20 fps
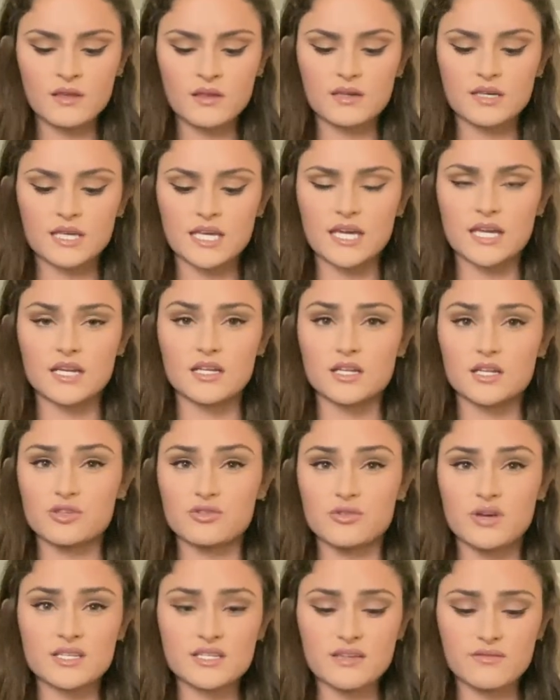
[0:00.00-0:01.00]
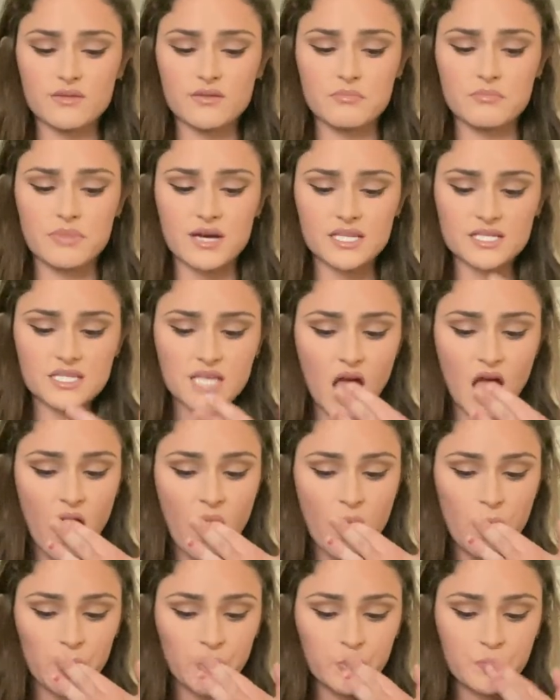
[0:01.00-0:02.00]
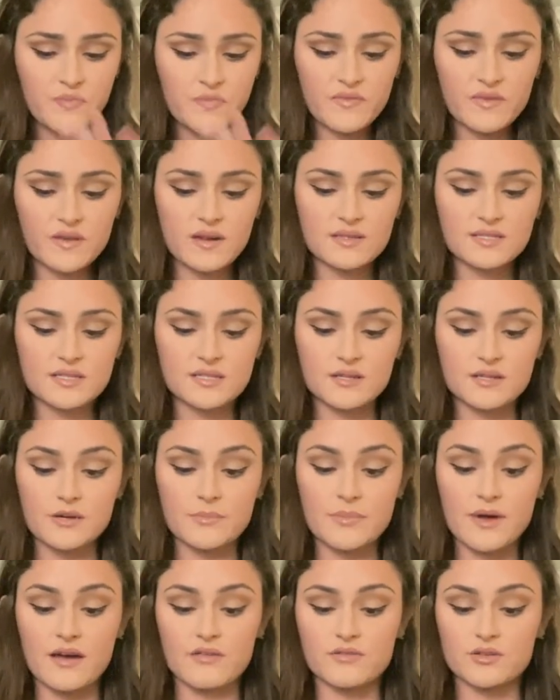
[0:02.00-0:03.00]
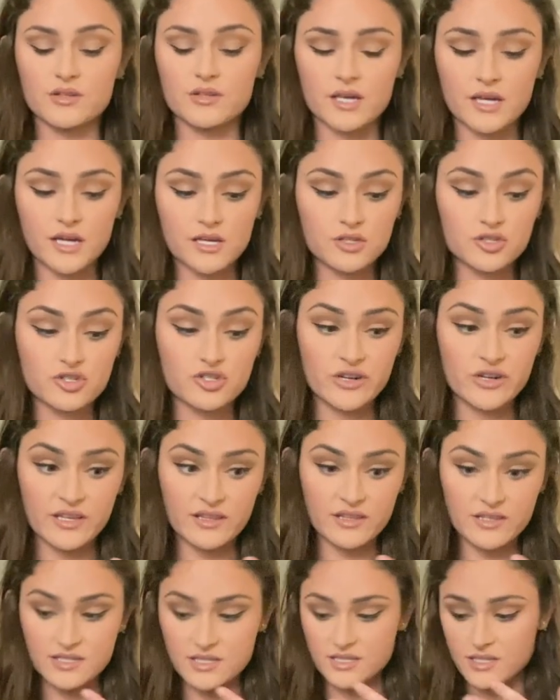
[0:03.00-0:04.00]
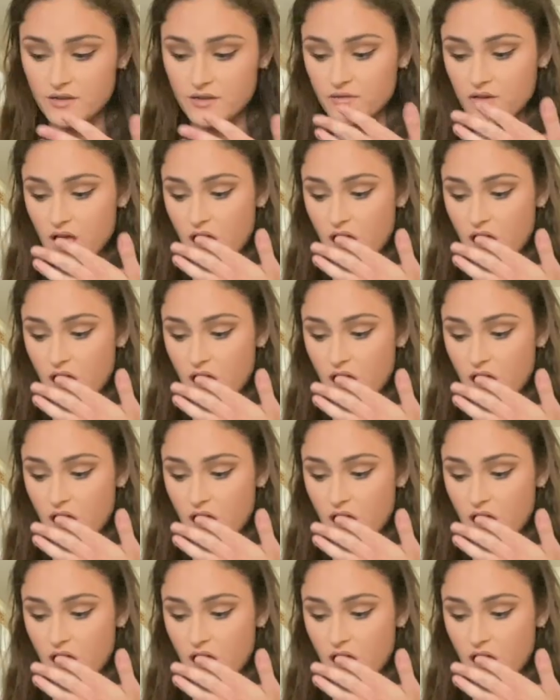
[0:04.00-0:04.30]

Canada, you guys have the best syrup ever. Like, I could drink this stuff.